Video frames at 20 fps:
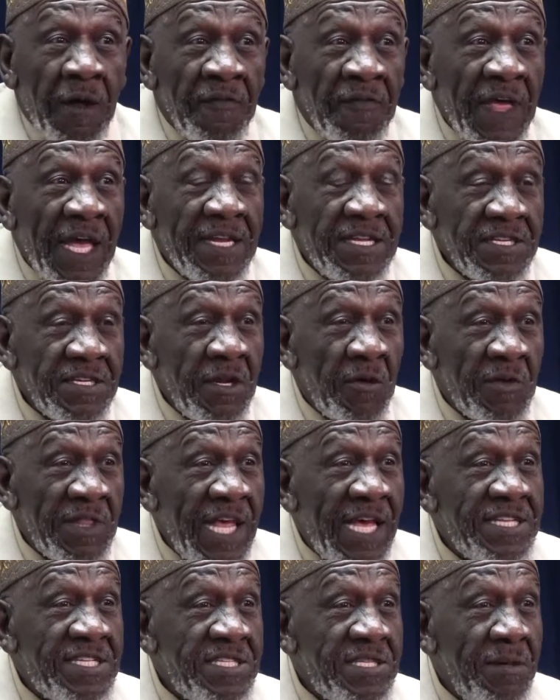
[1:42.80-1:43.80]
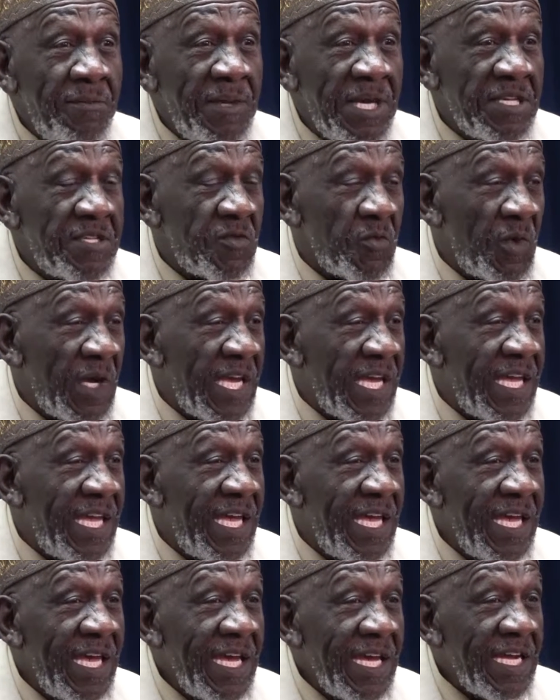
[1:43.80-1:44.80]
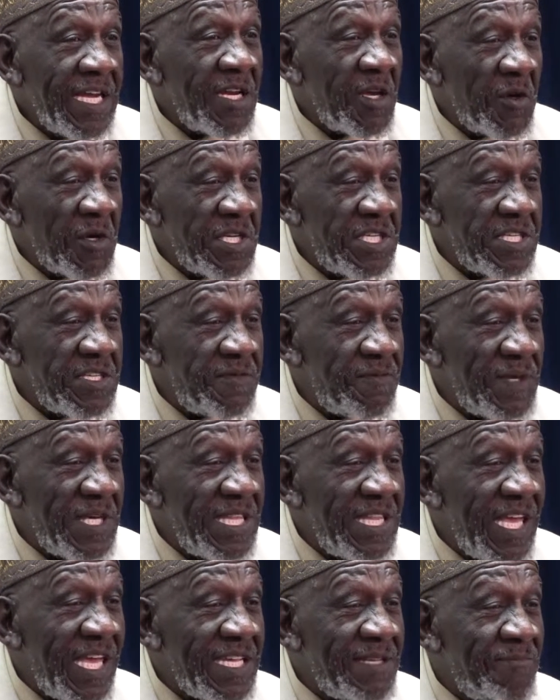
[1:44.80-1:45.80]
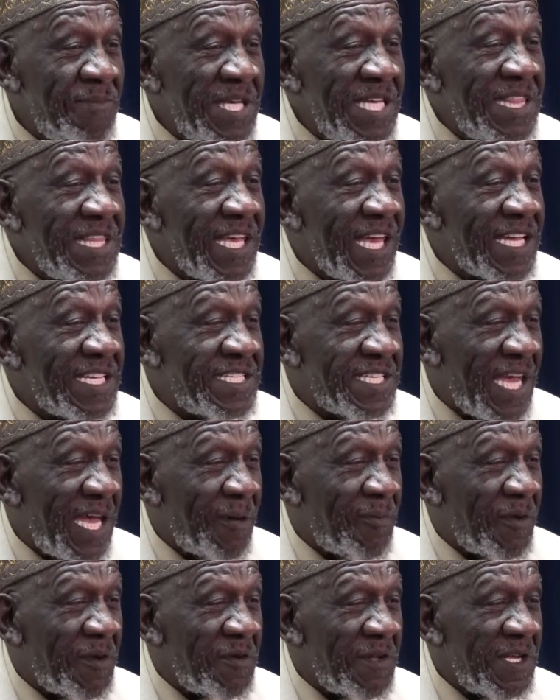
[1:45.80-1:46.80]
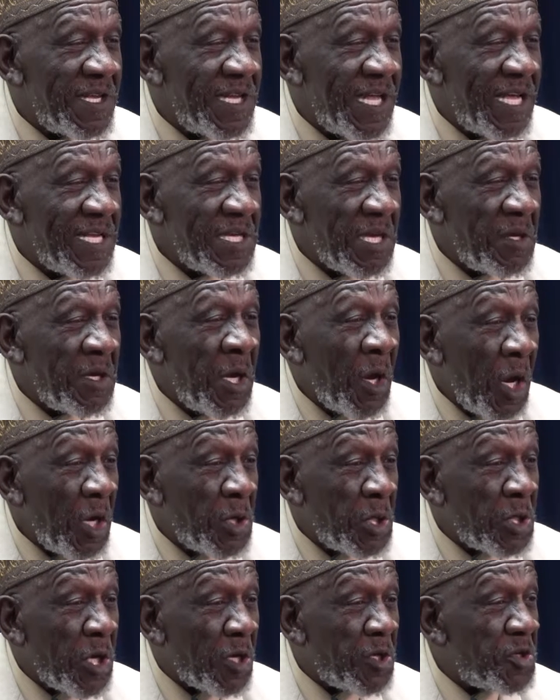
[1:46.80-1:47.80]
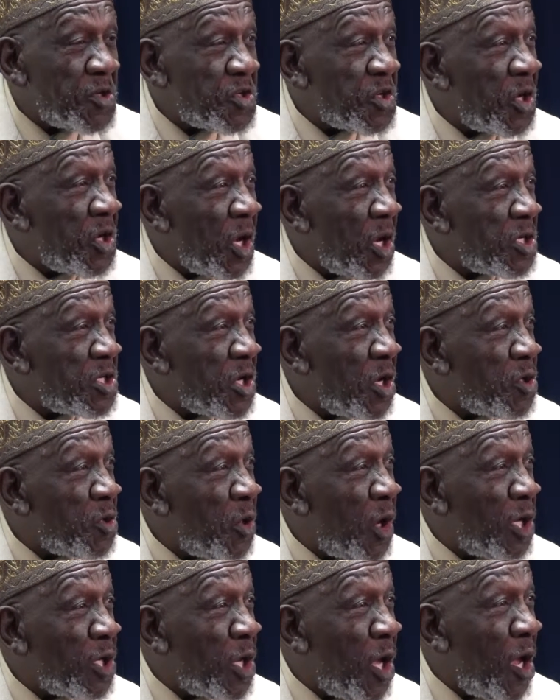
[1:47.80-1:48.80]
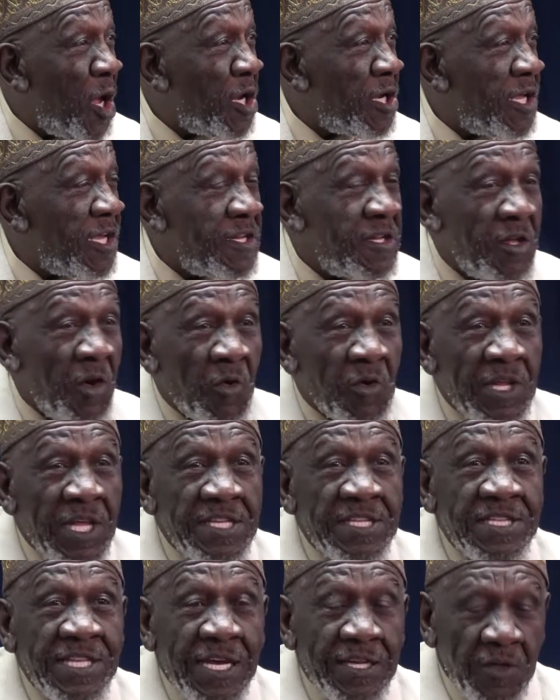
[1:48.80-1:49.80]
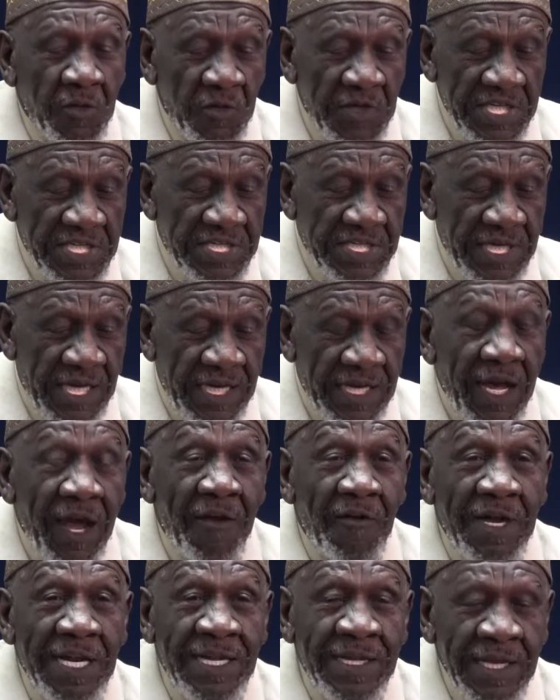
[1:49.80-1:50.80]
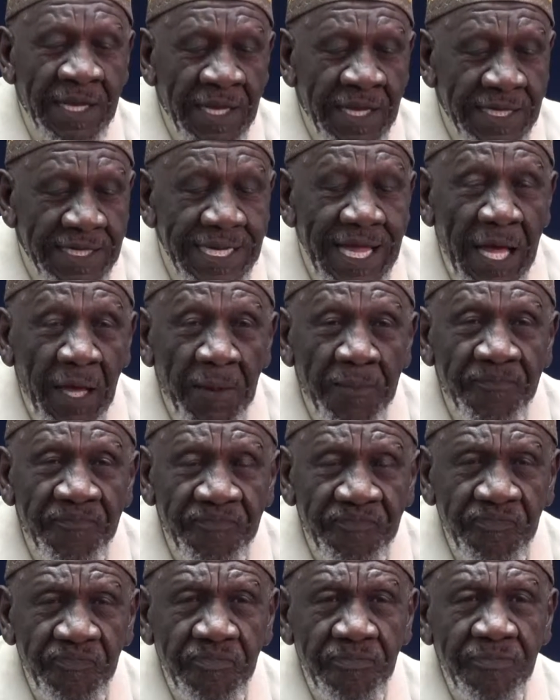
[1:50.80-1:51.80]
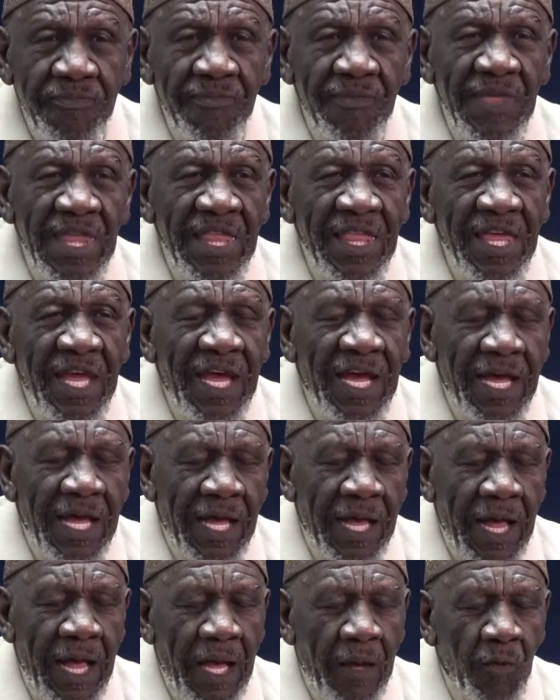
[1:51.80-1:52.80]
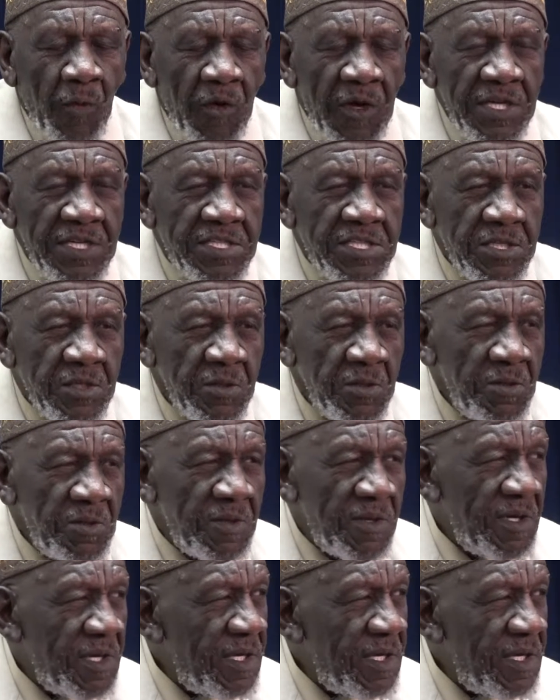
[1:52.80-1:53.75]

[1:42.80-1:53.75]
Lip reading: that's the best way. Just be the example. And not, you got to say that shadu and no, that's not the way it's done. All right. Now, I want to